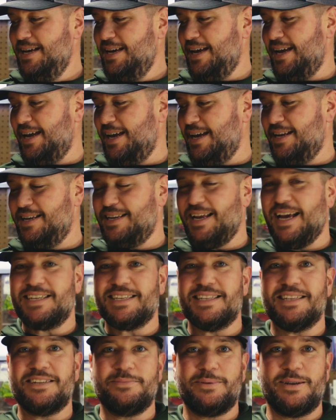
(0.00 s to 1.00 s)
and
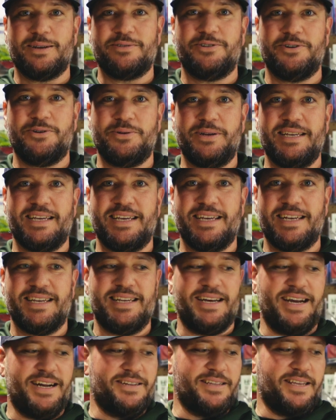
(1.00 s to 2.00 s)
takes a little bit of tuning to get it
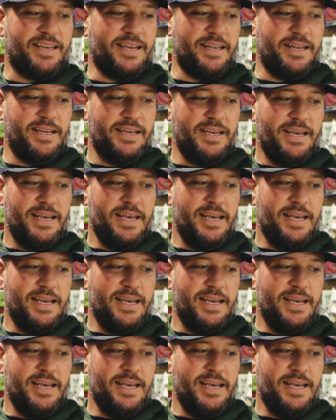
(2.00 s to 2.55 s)
dialed in.